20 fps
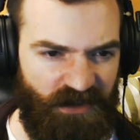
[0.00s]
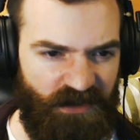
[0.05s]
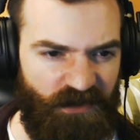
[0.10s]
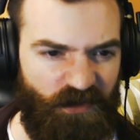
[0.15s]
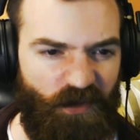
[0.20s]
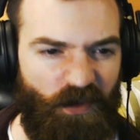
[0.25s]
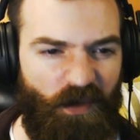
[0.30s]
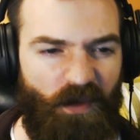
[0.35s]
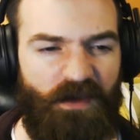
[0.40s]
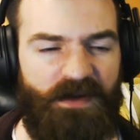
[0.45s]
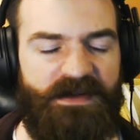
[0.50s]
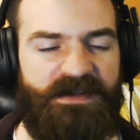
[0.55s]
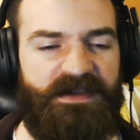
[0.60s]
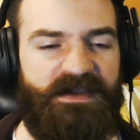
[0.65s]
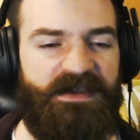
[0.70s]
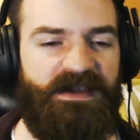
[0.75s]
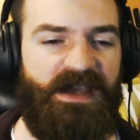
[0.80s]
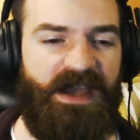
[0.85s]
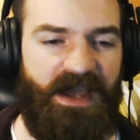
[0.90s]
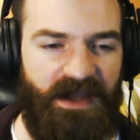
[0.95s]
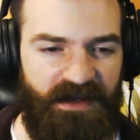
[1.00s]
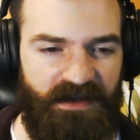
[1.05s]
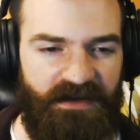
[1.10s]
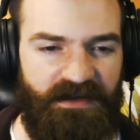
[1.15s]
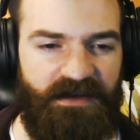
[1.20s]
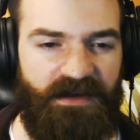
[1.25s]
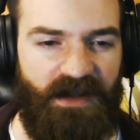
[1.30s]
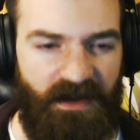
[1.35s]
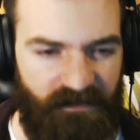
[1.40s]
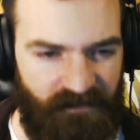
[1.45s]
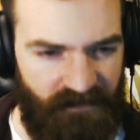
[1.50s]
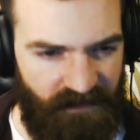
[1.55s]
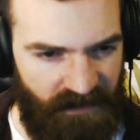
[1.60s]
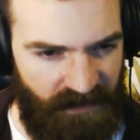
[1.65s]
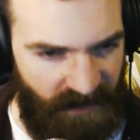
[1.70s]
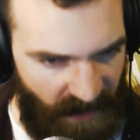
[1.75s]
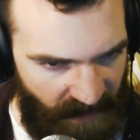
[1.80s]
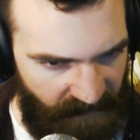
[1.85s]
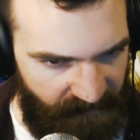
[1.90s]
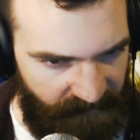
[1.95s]
towards the end of the
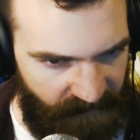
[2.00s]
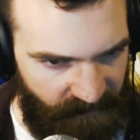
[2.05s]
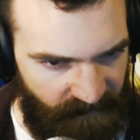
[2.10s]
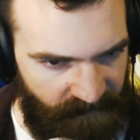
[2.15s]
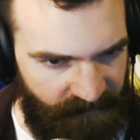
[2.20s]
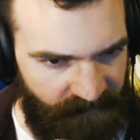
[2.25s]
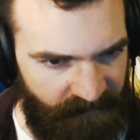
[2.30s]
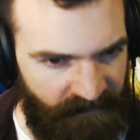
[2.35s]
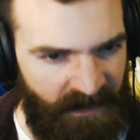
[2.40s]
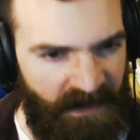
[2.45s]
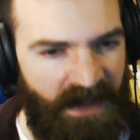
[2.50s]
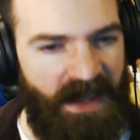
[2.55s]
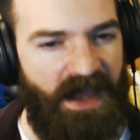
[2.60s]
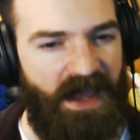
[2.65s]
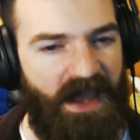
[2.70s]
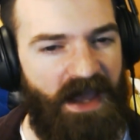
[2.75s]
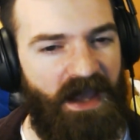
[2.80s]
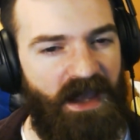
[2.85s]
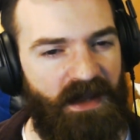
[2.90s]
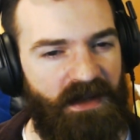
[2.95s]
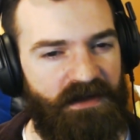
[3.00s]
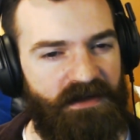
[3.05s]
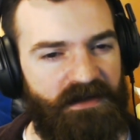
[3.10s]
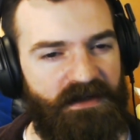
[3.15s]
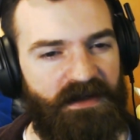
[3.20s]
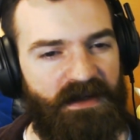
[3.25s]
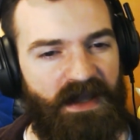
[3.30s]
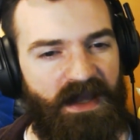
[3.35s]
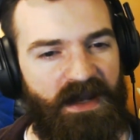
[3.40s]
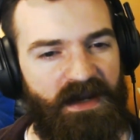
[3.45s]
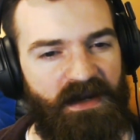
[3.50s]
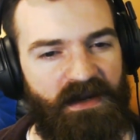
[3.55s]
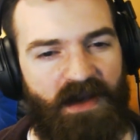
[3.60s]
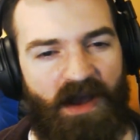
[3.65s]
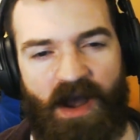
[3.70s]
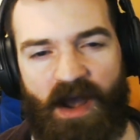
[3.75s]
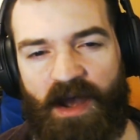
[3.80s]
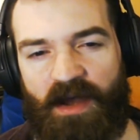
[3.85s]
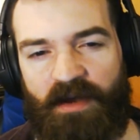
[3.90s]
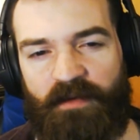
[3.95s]
novel, and it
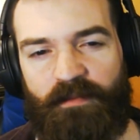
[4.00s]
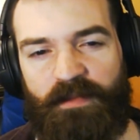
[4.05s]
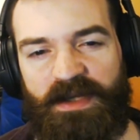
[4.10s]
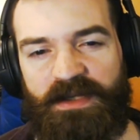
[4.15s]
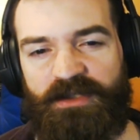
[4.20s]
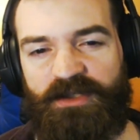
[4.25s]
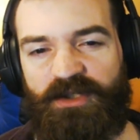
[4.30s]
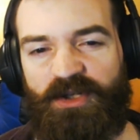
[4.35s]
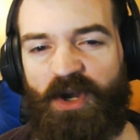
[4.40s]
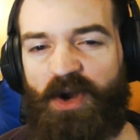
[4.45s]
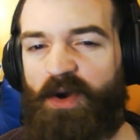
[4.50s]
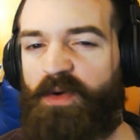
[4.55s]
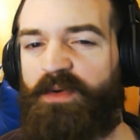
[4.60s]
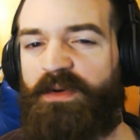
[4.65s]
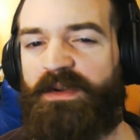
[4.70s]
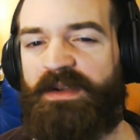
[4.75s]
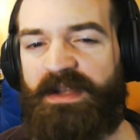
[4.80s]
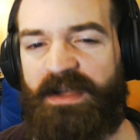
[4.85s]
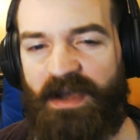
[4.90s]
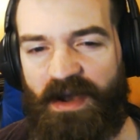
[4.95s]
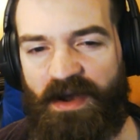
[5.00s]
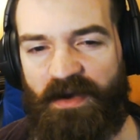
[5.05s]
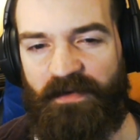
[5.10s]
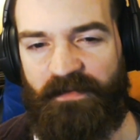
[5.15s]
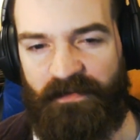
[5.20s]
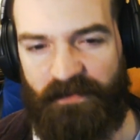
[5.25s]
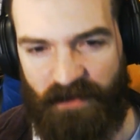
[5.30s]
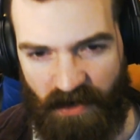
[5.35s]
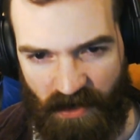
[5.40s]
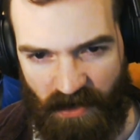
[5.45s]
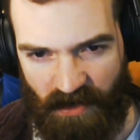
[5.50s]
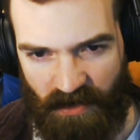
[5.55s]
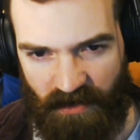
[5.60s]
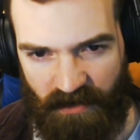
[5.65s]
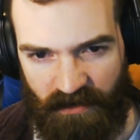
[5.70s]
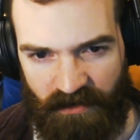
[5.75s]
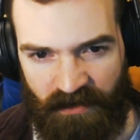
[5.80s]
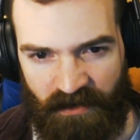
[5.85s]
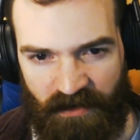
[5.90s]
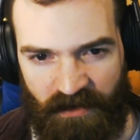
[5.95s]
caught me totally off
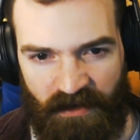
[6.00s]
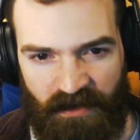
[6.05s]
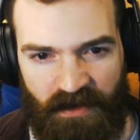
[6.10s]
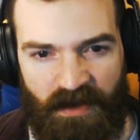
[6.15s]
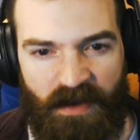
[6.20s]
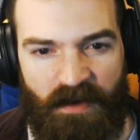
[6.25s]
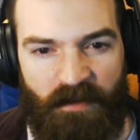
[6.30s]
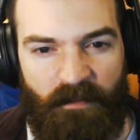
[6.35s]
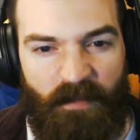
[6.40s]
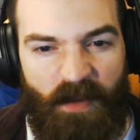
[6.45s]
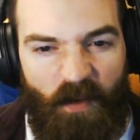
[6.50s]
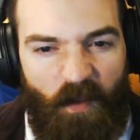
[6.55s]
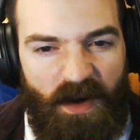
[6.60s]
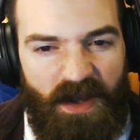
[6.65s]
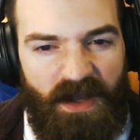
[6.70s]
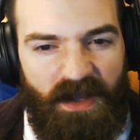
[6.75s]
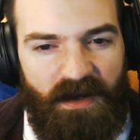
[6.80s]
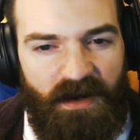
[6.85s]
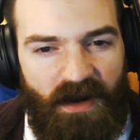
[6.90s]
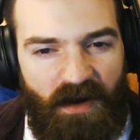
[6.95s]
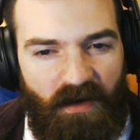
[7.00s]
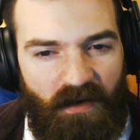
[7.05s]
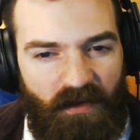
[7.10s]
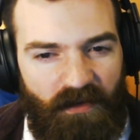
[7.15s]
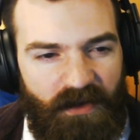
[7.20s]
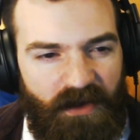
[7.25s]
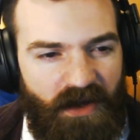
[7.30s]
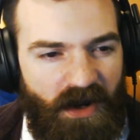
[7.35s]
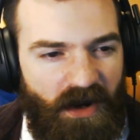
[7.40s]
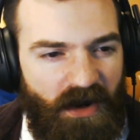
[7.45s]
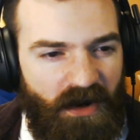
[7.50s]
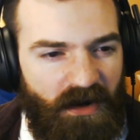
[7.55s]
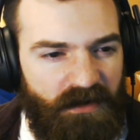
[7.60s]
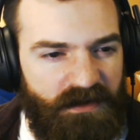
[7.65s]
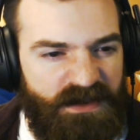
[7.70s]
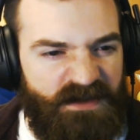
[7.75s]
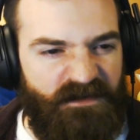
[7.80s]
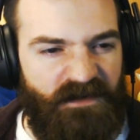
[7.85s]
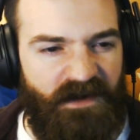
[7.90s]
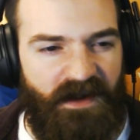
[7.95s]
guard. But when all the
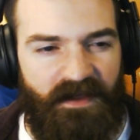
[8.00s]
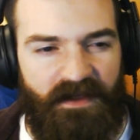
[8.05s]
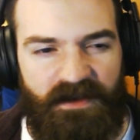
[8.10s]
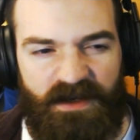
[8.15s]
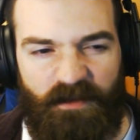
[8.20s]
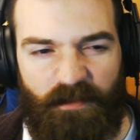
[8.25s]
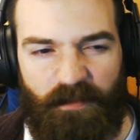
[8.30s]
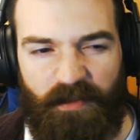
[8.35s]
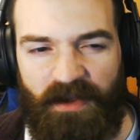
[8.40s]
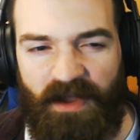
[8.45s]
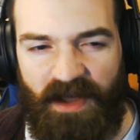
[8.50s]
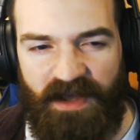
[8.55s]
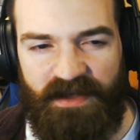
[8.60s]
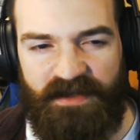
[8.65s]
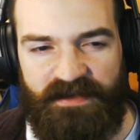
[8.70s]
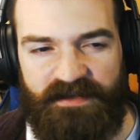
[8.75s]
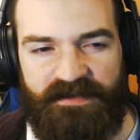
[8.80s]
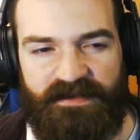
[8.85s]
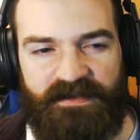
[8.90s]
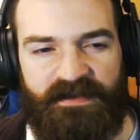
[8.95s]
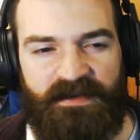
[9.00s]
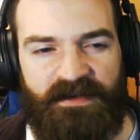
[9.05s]
cards fell into place,